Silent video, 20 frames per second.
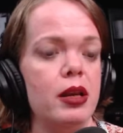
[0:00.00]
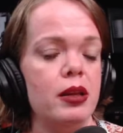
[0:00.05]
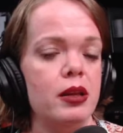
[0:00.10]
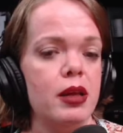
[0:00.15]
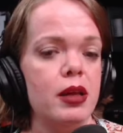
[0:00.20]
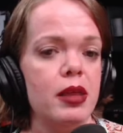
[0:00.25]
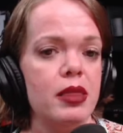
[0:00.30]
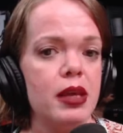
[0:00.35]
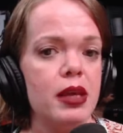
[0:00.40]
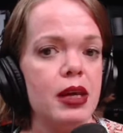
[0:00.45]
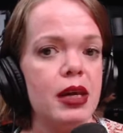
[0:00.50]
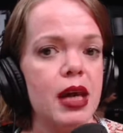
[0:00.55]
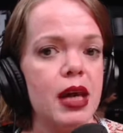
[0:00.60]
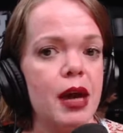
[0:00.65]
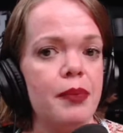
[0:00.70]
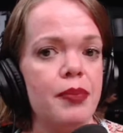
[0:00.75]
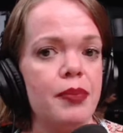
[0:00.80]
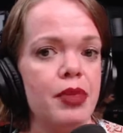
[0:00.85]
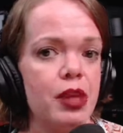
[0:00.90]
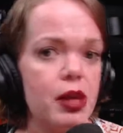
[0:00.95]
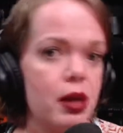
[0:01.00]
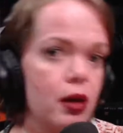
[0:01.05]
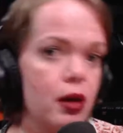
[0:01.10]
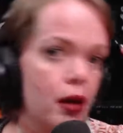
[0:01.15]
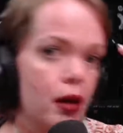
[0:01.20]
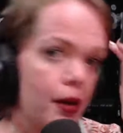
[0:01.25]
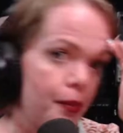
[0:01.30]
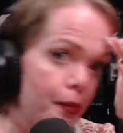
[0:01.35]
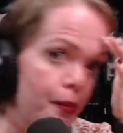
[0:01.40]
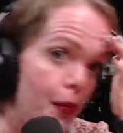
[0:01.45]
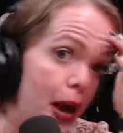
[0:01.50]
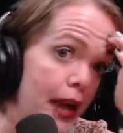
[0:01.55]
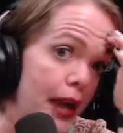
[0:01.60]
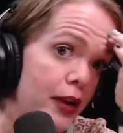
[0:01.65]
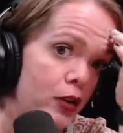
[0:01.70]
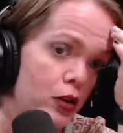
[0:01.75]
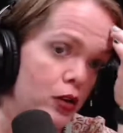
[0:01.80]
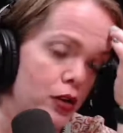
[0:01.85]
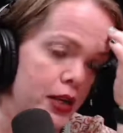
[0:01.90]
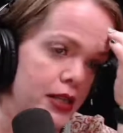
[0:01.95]
then kept the
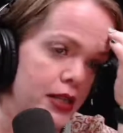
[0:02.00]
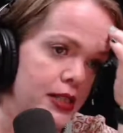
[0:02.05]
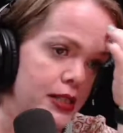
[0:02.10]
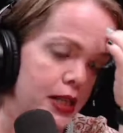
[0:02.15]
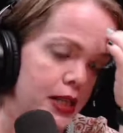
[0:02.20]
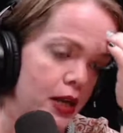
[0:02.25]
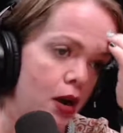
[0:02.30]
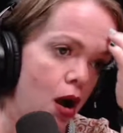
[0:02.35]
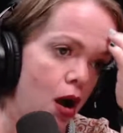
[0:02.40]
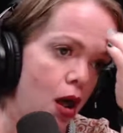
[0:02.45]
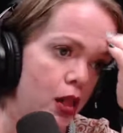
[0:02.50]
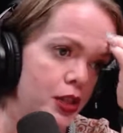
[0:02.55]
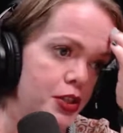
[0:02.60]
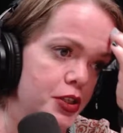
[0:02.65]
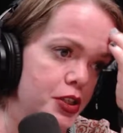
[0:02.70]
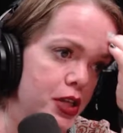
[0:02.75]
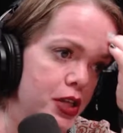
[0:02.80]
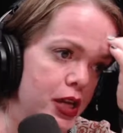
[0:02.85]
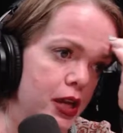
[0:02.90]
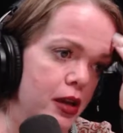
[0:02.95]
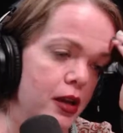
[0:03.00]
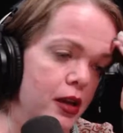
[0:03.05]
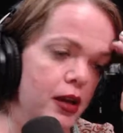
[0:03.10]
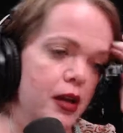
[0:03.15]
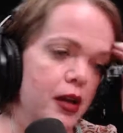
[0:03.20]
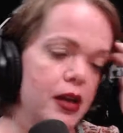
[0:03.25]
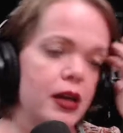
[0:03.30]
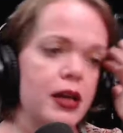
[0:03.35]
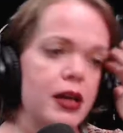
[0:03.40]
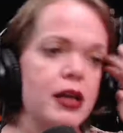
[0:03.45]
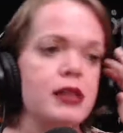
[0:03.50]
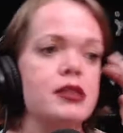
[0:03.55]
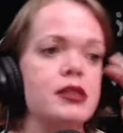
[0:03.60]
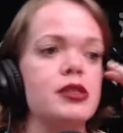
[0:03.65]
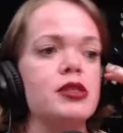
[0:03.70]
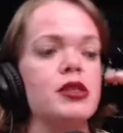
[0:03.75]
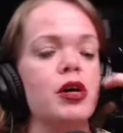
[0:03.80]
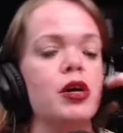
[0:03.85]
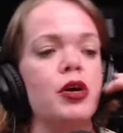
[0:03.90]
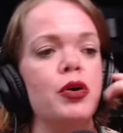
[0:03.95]
minor in psychology. And
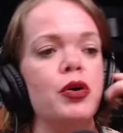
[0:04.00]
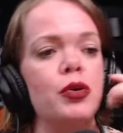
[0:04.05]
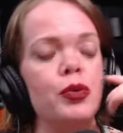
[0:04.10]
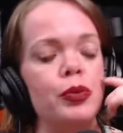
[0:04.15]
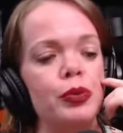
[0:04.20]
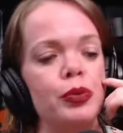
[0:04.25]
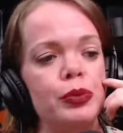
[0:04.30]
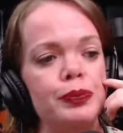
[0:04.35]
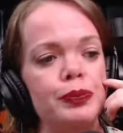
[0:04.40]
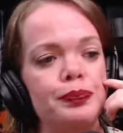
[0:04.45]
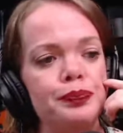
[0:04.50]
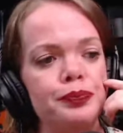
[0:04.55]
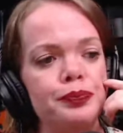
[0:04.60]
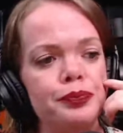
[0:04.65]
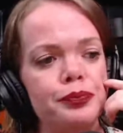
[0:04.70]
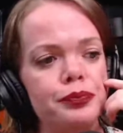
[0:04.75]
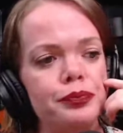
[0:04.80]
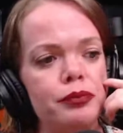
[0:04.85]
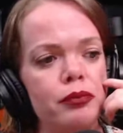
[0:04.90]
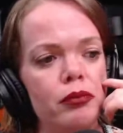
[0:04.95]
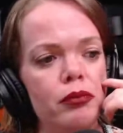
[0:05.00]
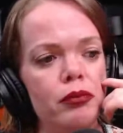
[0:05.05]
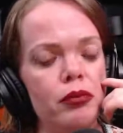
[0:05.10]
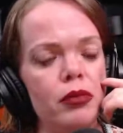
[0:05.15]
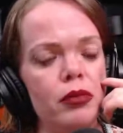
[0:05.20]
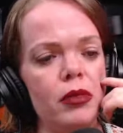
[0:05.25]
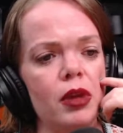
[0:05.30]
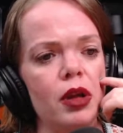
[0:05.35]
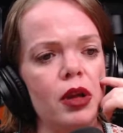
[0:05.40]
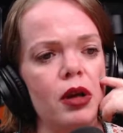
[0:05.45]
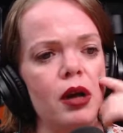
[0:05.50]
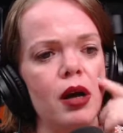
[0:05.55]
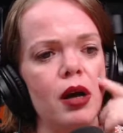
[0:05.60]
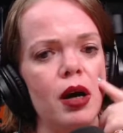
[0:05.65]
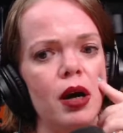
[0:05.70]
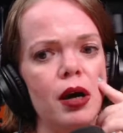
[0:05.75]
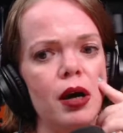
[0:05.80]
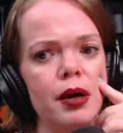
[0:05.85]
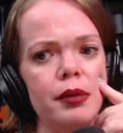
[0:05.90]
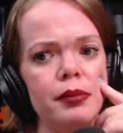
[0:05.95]
so,
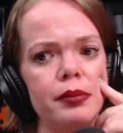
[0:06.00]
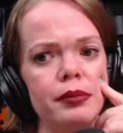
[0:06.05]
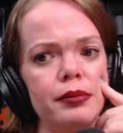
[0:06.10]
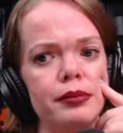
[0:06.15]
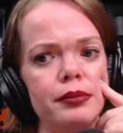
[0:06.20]
so